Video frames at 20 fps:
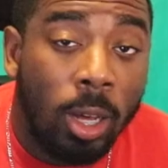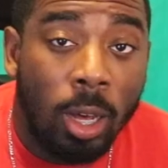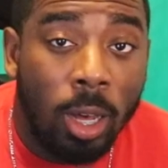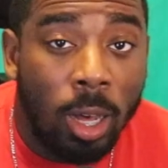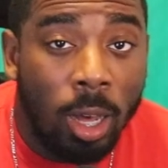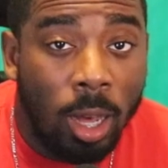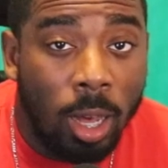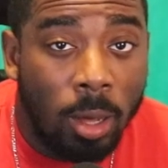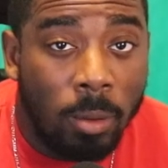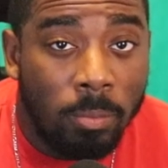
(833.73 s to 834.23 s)

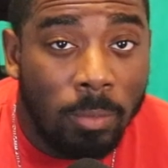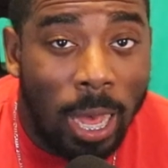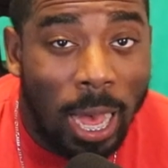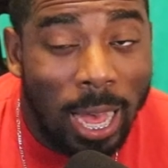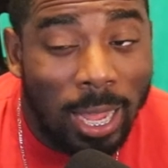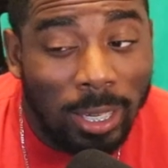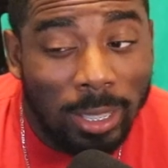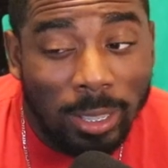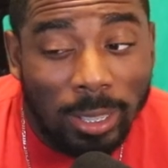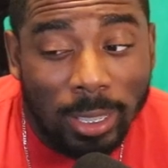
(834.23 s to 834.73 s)
Um,
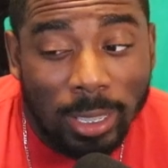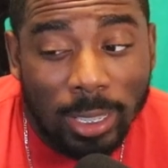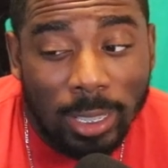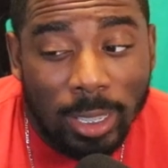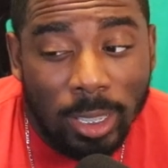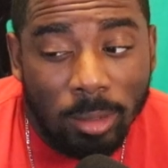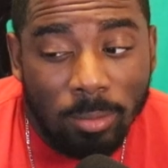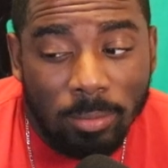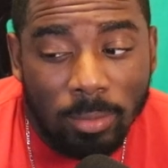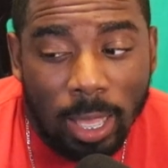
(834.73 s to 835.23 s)

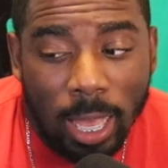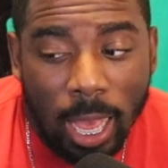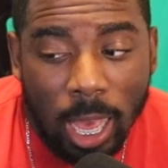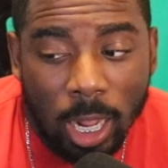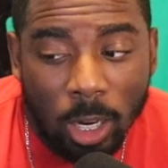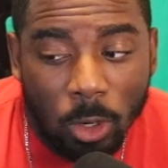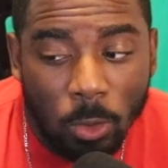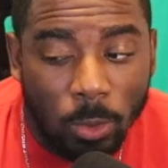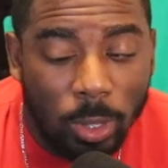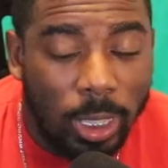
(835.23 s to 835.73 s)
honestly, I
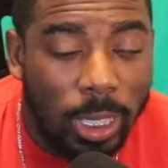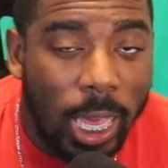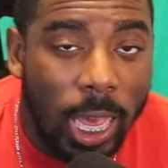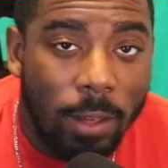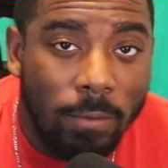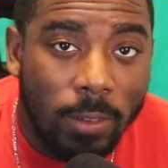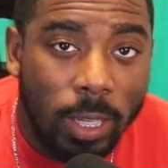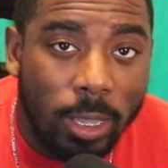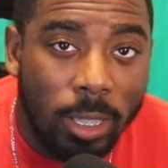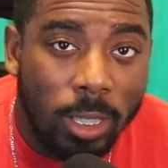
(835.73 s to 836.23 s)
don't really have
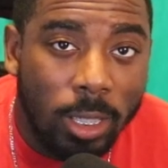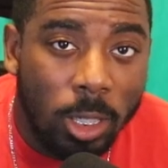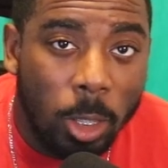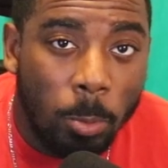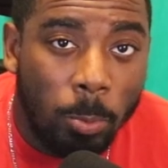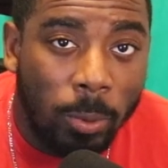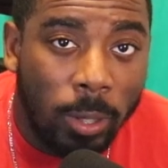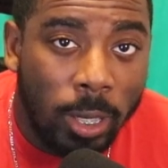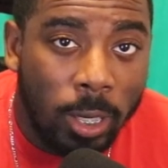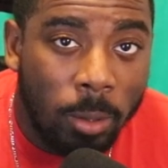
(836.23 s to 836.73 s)
nothing to
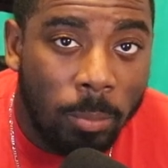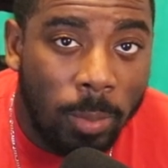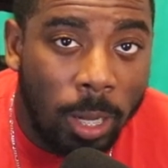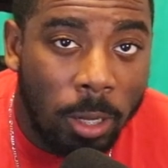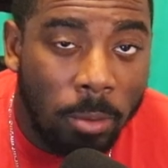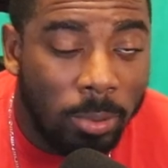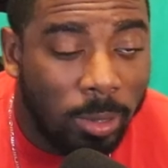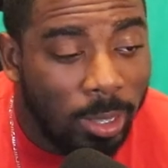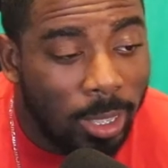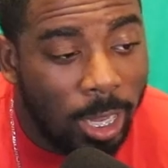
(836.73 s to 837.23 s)
complain
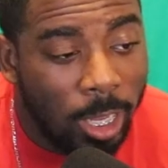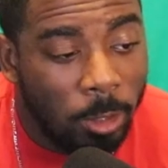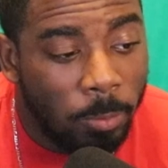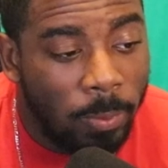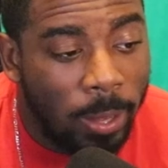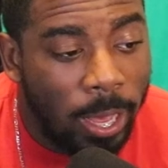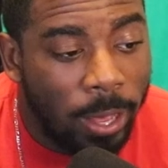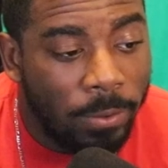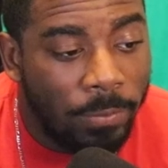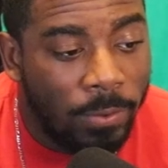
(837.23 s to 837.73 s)
about besides
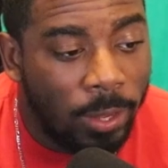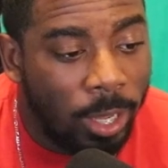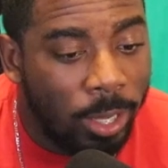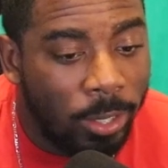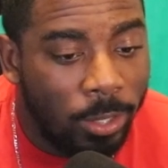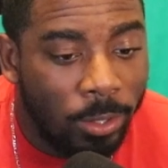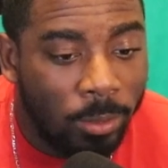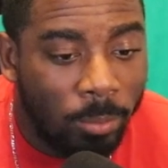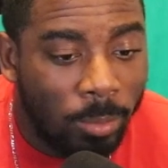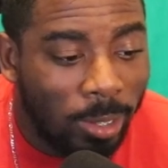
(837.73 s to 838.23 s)

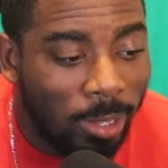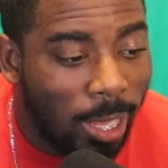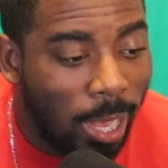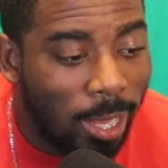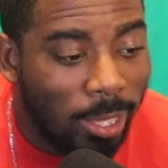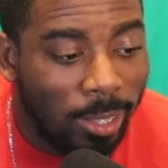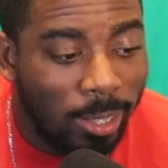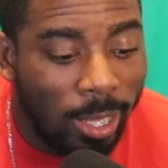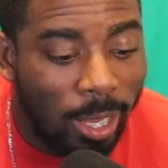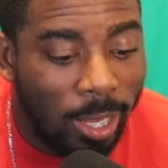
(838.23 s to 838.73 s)
Pathfinder.
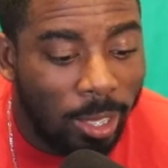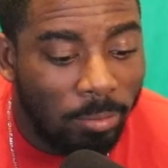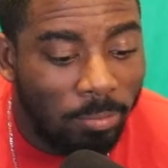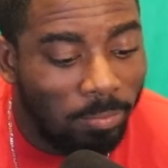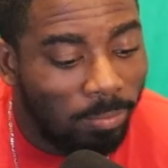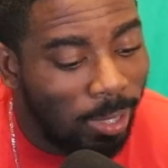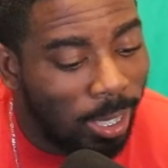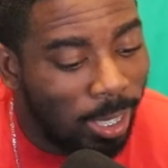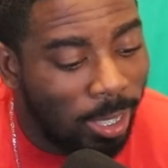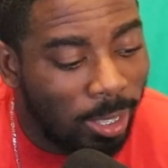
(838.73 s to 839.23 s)
Besides that,
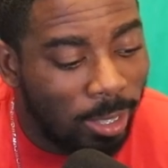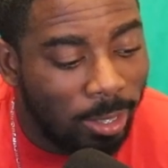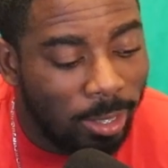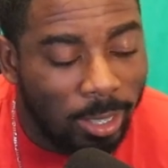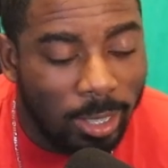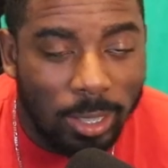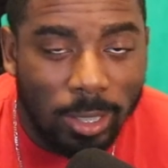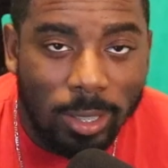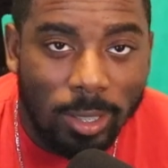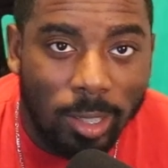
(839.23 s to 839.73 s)
hey,
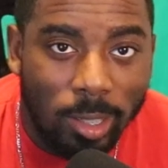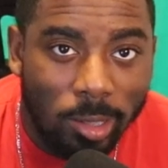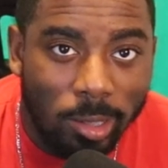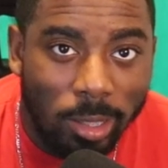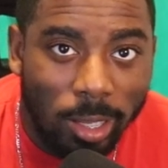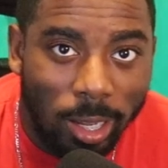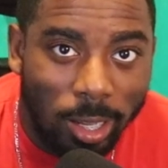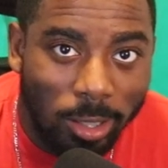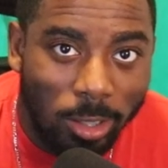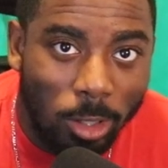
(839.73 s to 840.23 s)
season six
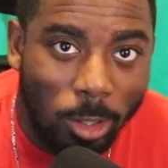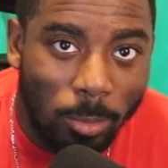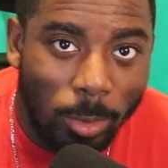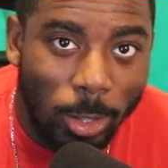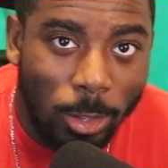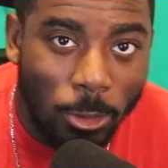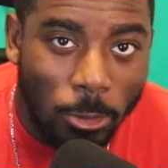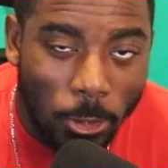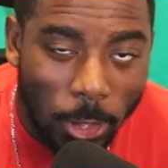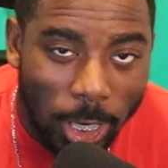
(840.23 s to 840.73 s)
like is gonna be
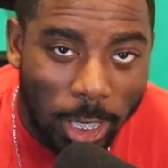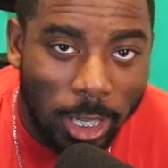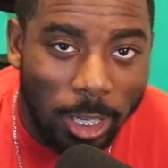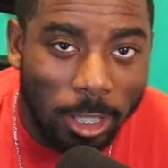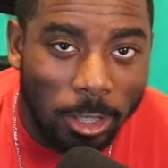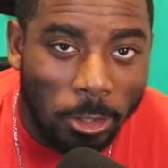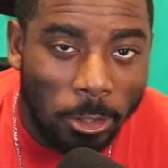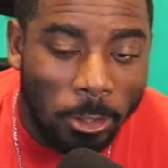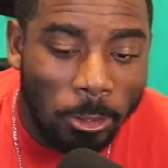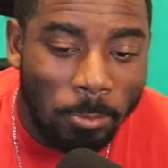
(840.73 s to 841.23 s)
great and
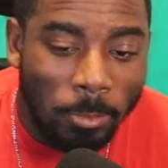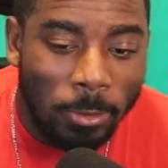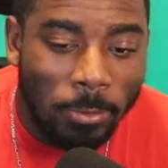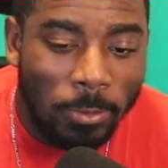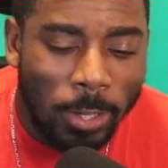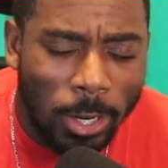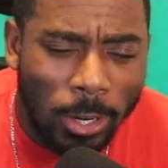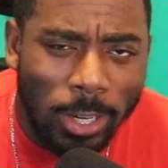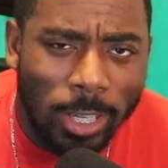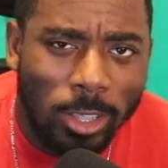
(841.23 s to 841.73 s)
it's gonna be
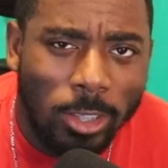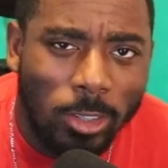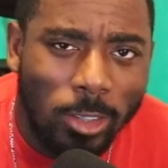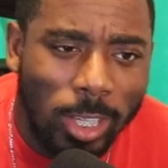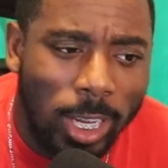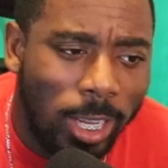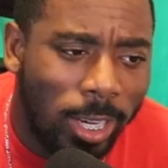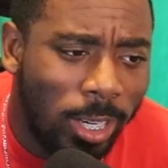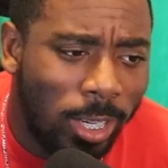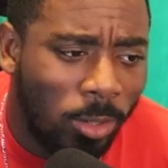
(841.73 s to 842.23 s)
very
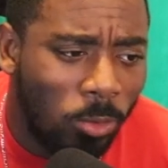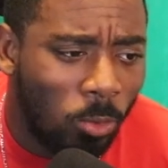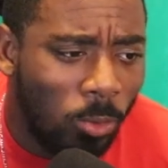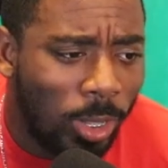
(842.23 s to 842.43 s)
entertaining.